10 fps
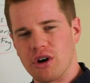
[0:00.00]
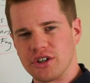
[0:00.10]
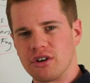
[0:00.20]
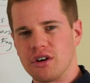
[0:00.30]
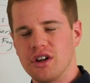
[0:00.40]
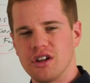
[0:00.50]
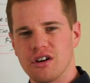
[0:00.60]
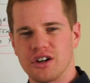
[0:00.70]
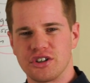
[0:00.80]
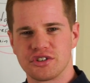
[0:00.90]
on your
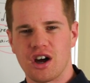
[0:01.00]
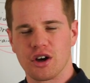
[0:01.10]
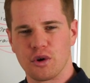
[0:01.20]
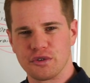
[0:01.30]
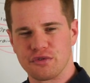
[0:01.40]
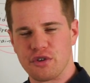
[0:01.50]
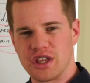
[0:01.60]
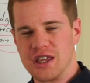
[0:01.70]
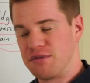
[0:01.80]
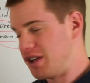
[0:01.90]
on your tacos for
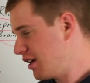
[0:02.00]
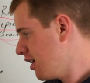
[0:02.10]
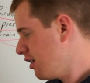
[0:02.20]
the evening.